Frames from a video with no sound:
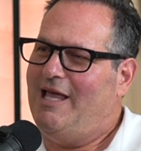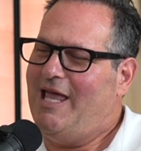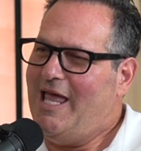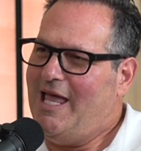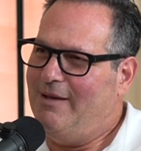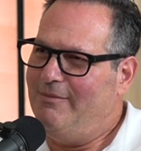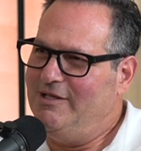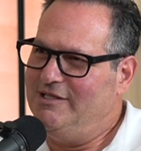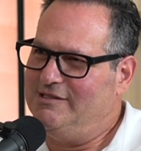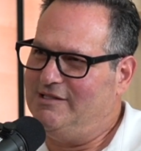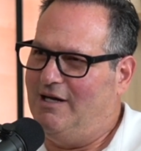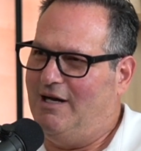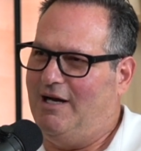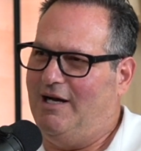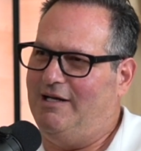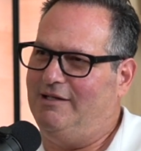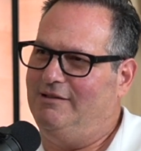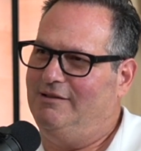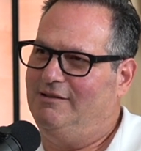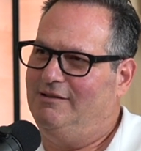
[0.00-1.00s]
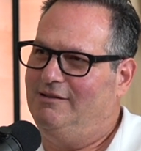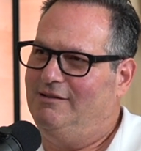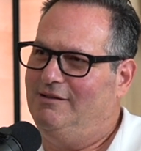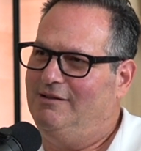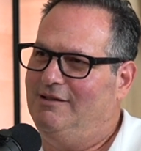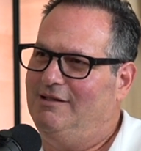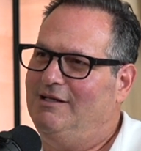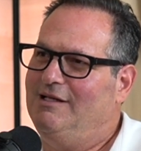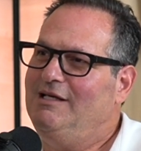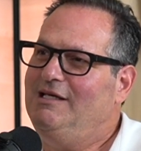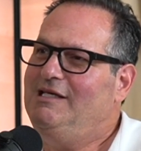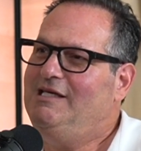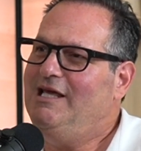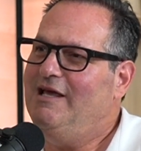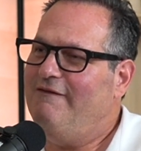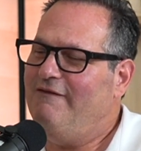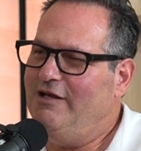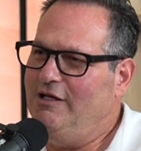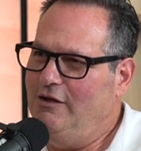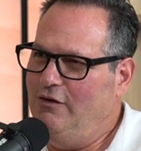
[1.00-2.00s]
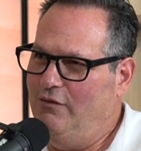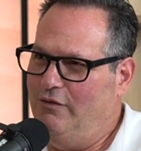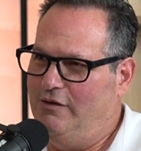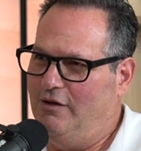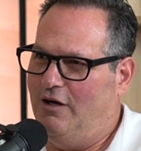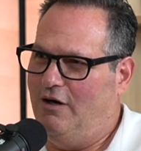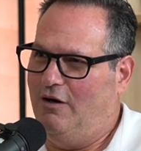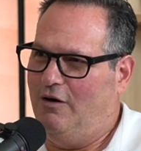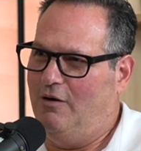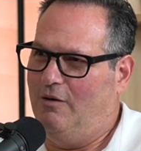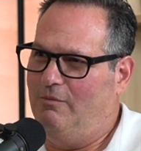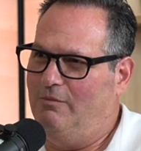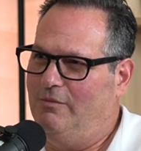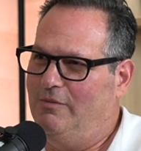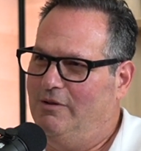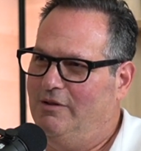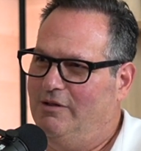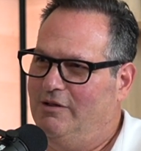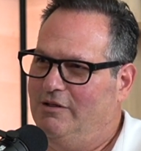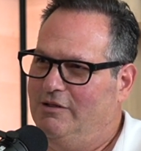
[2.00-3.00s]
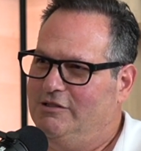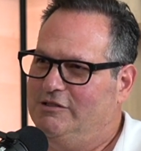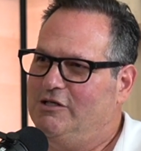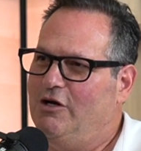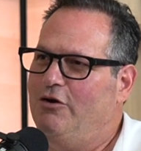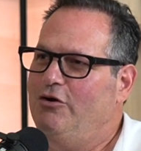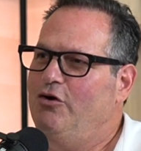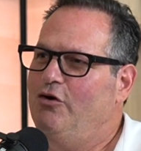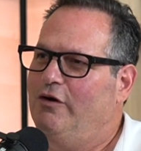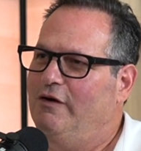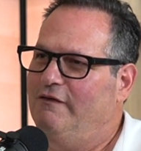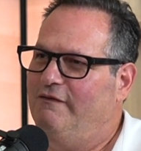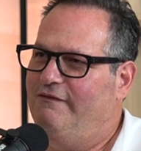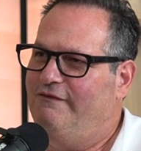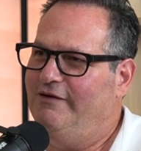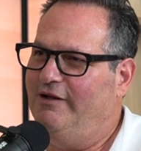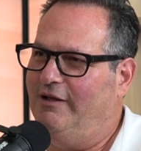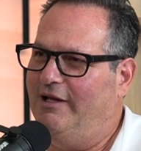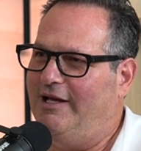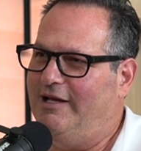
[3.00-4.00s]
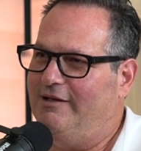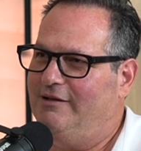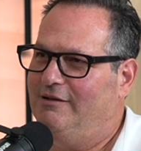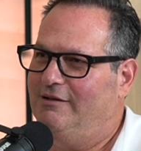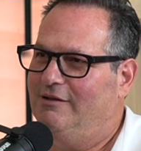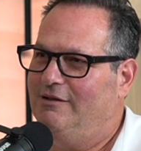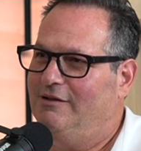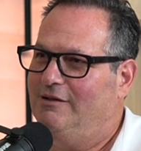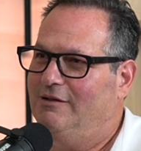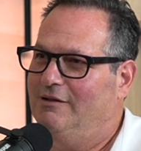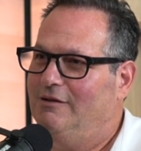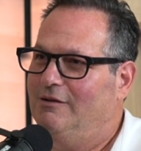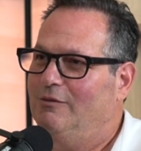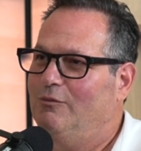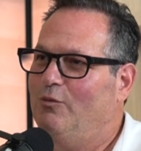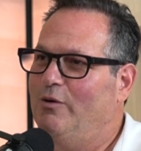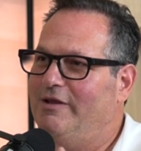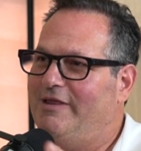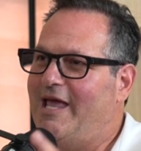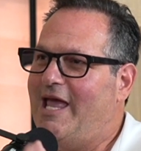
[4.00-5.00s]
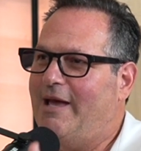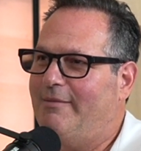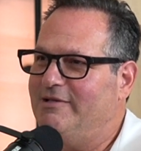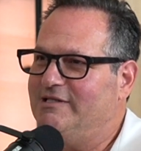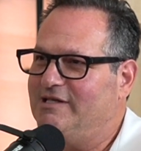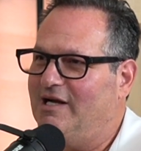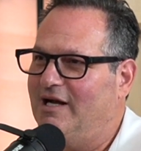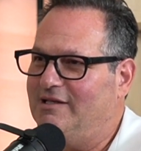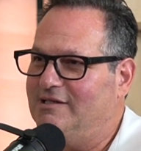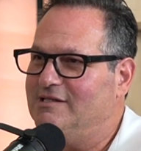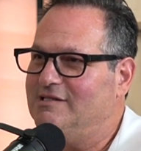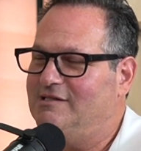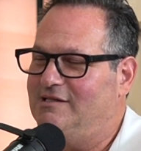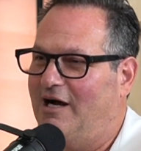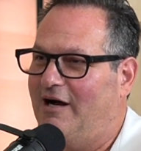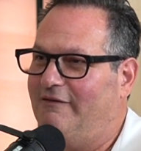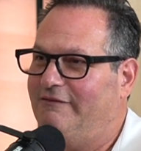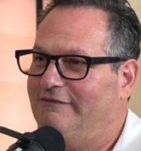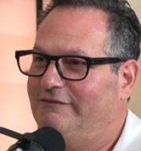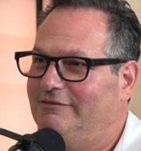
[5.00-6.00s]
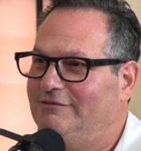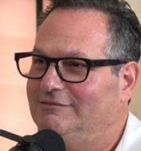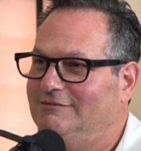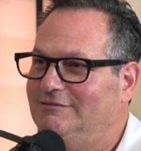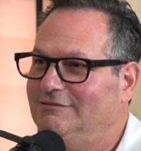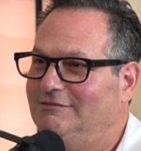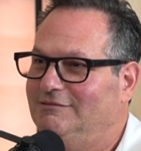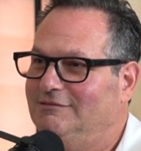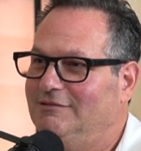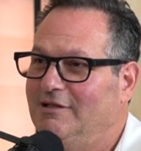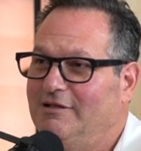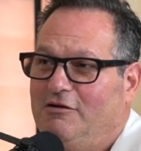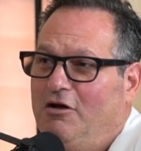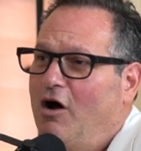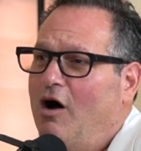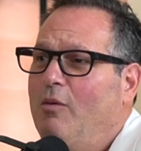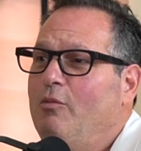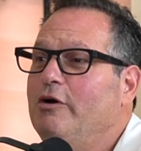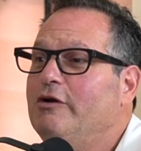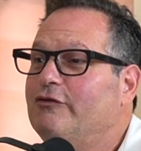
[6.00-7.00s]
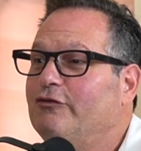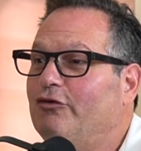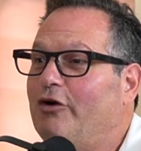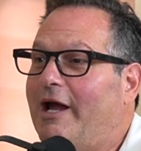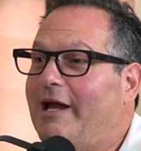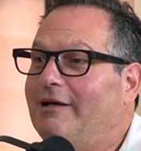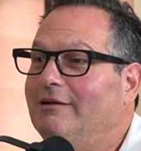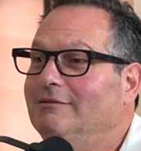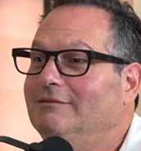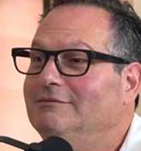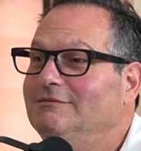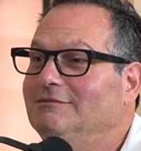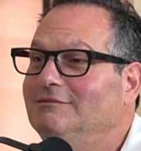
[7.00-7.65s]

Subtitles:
Amazon giving you the home so you can fill it with Amazon stuff. The home was free.